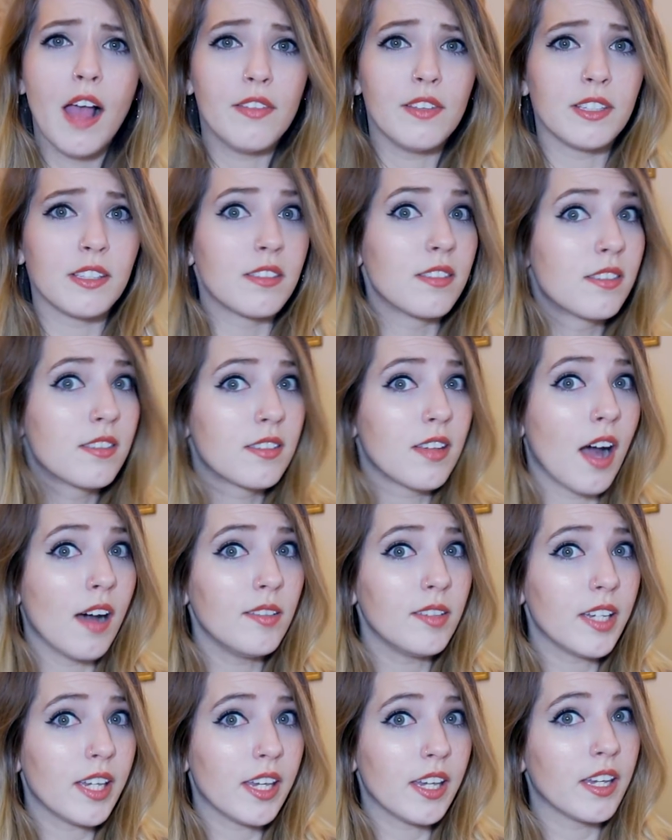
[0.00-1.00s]
and then
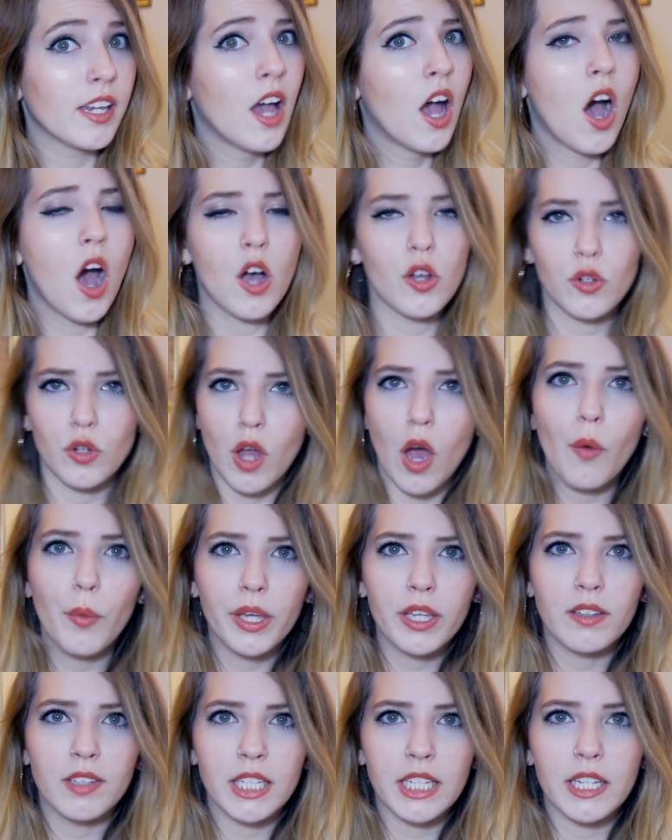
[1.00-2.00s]
Scully
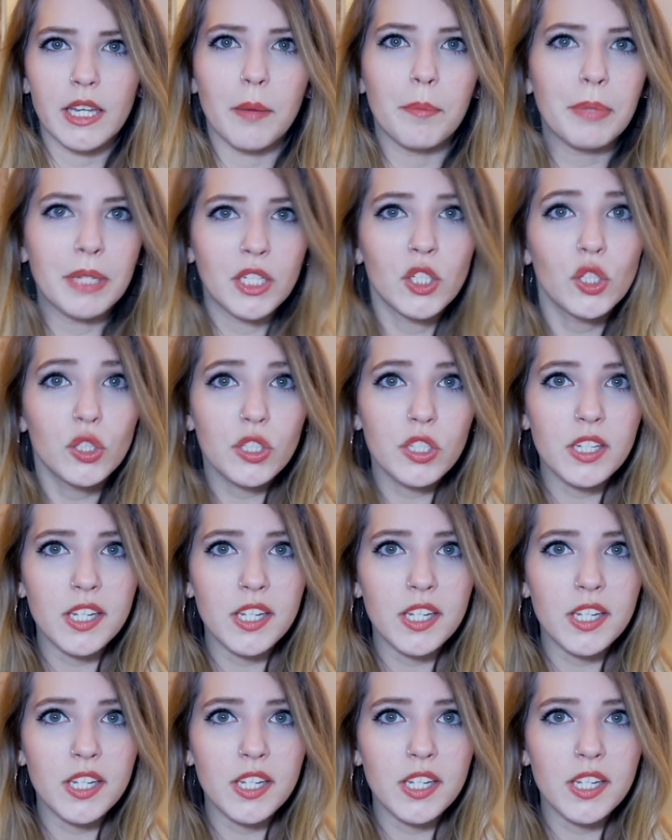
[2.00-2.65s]
unknowingly appeals